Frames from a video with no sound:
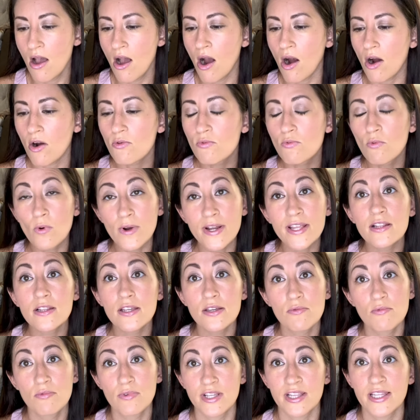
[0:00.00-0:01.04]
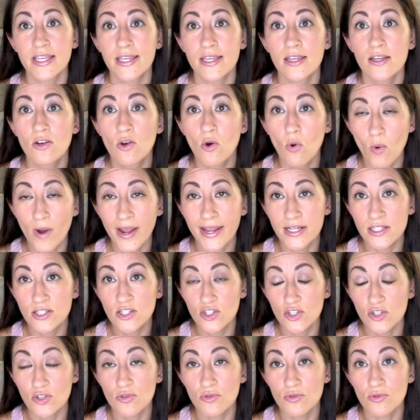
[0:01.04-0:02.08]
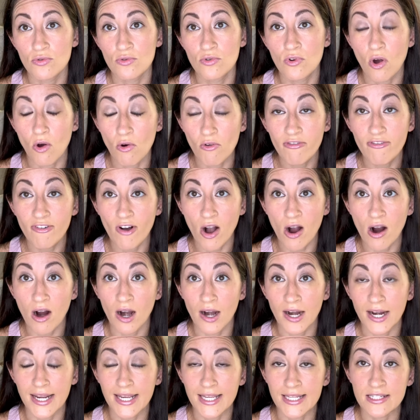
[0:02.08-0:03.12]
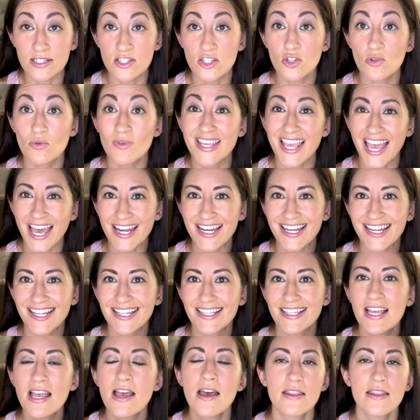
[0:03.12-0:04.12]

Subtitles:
are really, really going to go far into getting